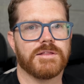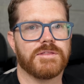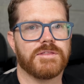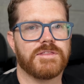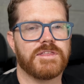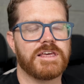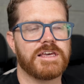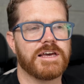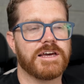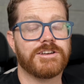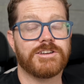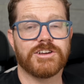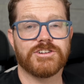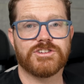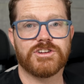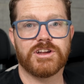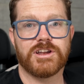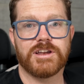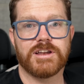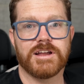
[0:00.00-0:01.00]
The
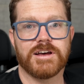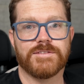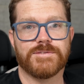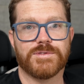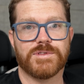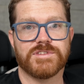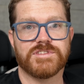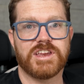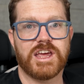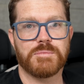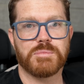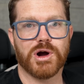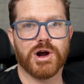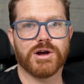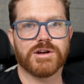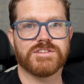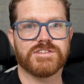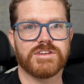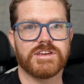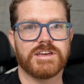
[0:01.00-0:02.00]
addition of the state
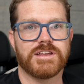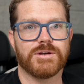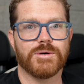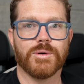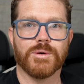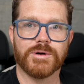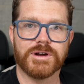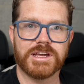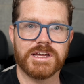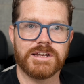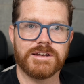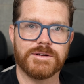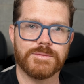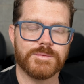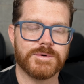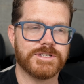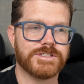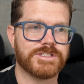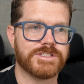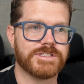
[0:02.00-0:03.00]
parks in Oregon
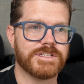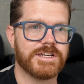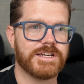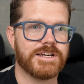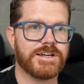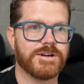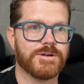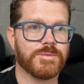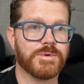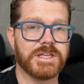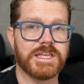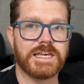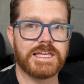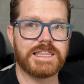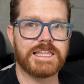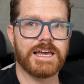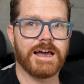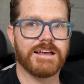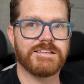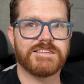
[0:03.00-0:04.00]
was really
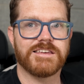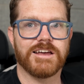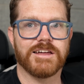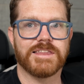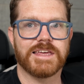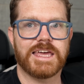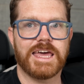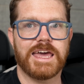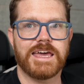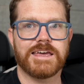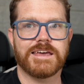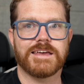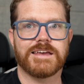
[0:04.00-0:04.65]
the icing on the cake,